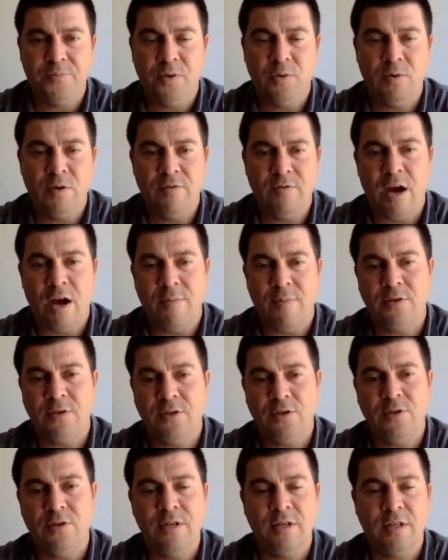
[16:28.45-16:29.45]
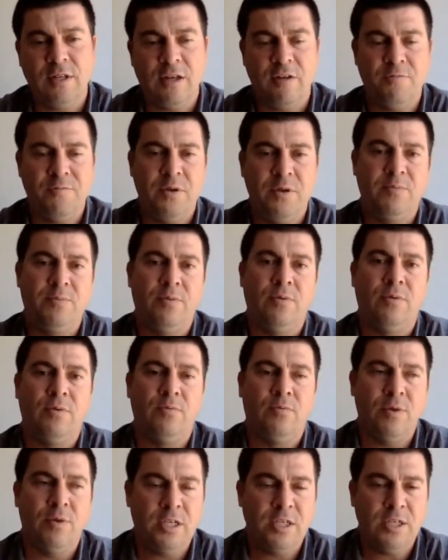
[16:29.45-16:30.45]
We have an opportunity to love people.
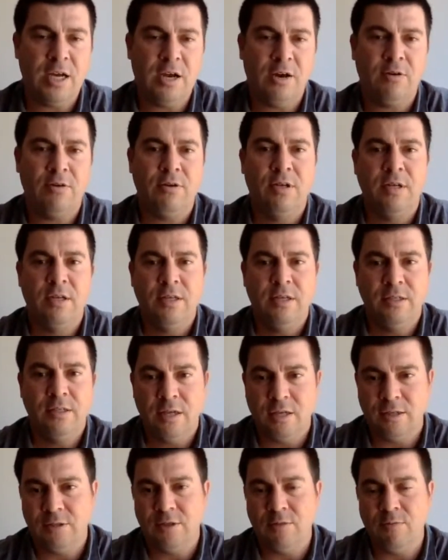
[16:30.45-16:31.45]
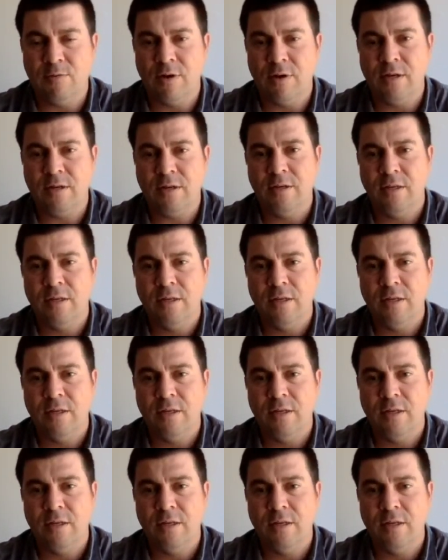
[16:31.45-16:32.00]
Reach out, touch someone,